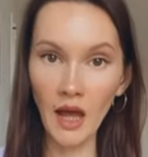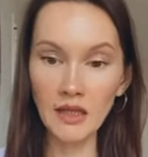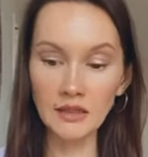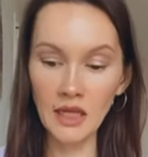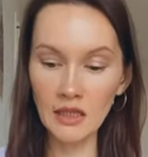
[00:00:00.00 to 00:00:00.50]

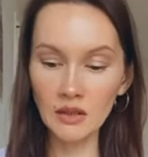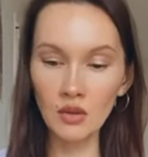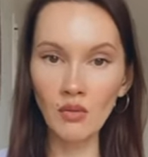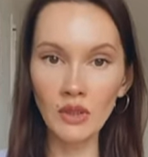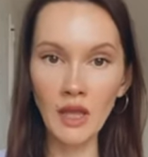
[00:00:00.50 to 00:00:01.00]
I'll tell you
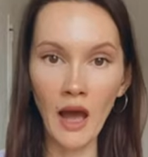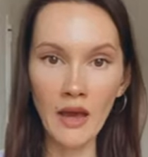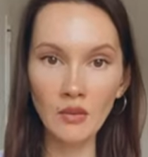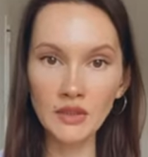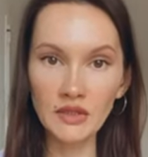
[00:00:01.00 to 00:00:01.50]
what I
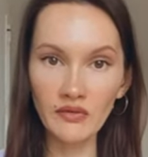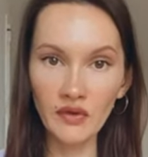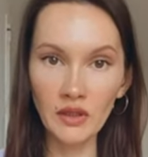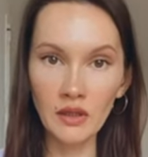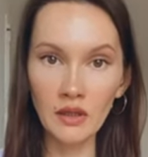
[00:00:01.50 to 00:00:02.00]
was
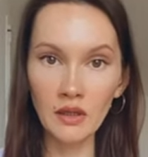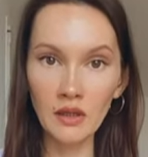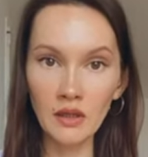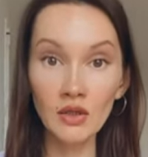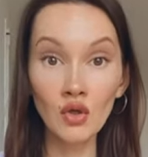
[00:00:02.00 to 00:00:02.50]
feeling
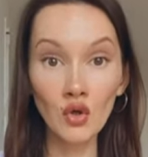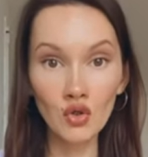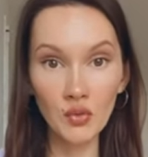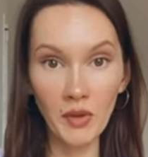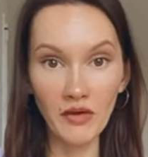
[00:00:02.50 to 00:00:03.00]
in Eau
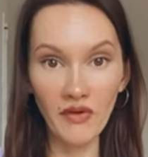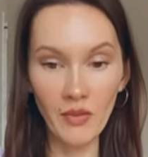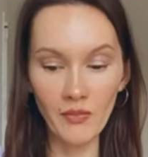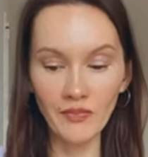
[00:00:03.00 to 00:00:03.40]
de Parfum.